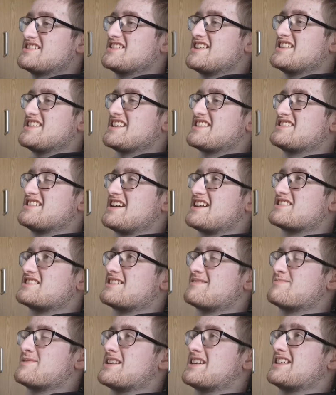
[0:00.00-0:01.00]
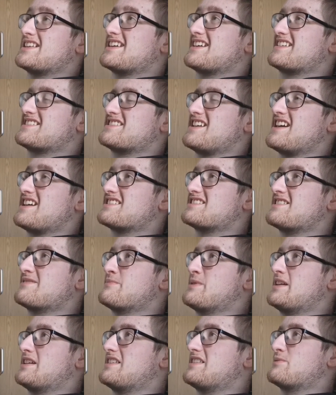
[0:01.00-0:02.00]
saying the exact same thing in the exact
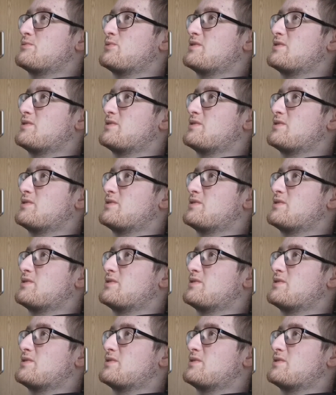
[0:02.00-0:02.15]
same manner